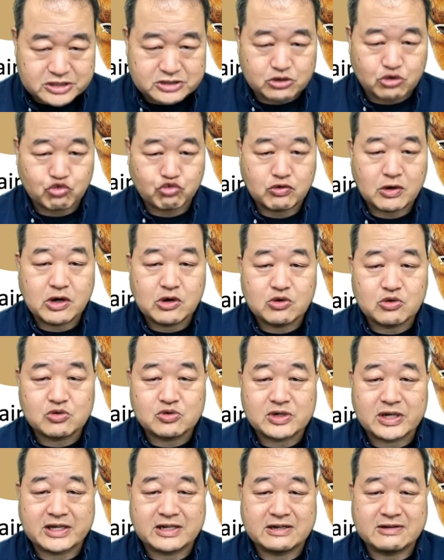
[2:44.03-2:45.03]
has
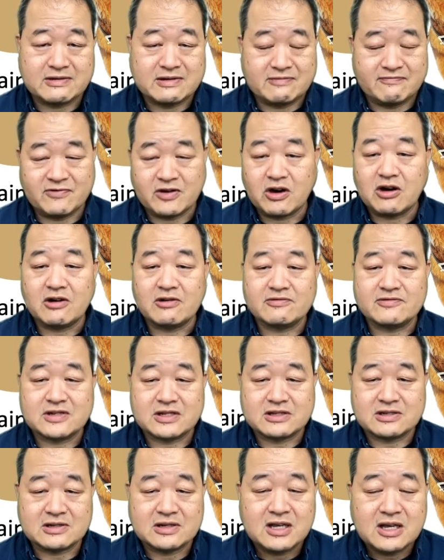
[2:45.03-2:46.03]
grown and evolved
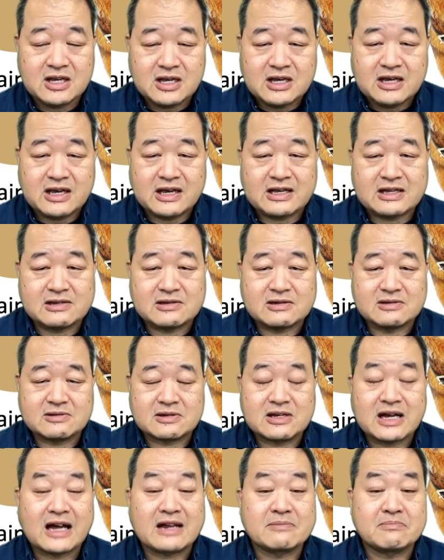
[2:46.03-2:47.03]

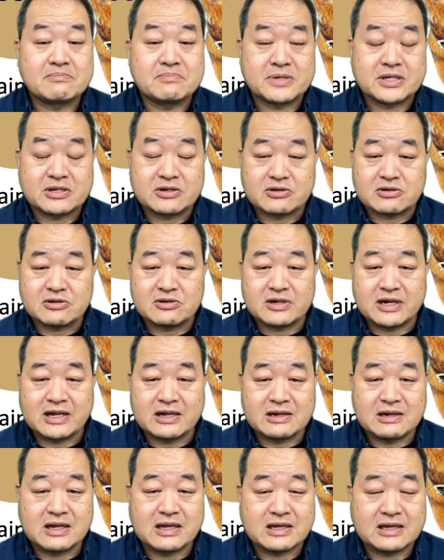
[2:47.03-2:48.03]
and gotten bigger,
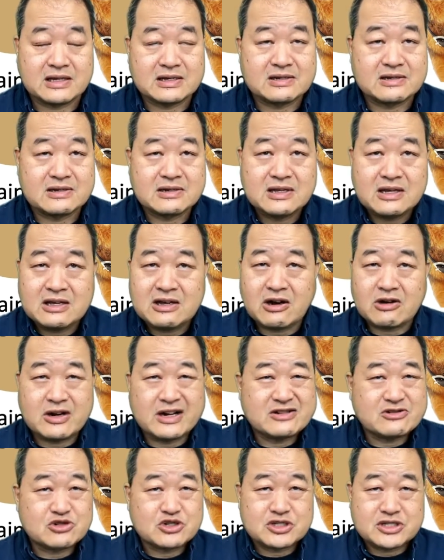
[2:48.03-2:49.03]
and our
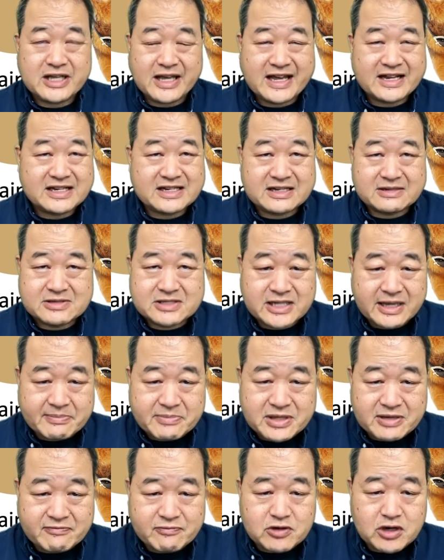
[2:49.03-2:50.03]
understanding and depth of